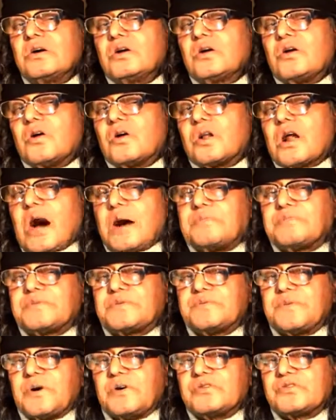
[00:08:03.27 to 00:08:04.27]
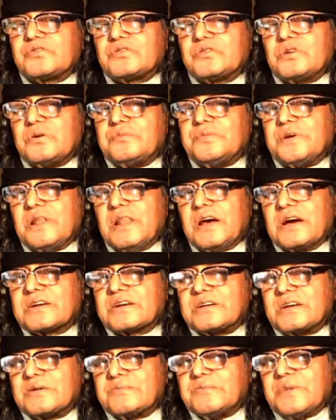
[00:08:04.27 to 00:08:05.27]
corrupt post of
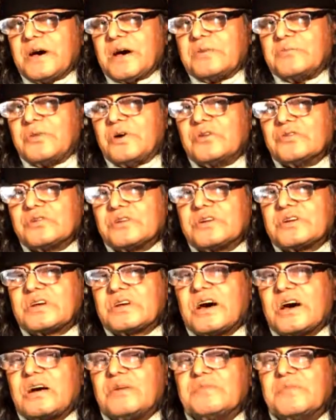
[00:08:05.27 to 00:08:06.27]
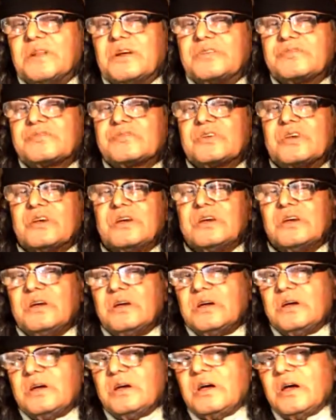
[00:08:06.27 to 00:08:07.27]
elected mayor, both in Tower Hamlets
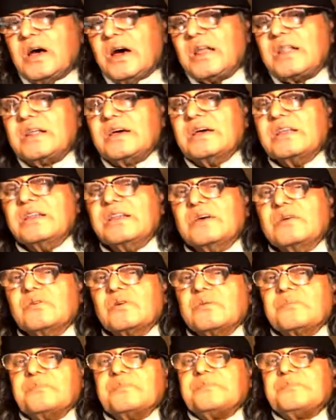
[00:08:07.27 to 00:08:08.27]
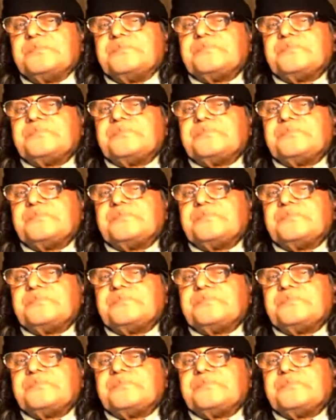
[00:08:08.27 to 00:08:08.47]
and in Newham.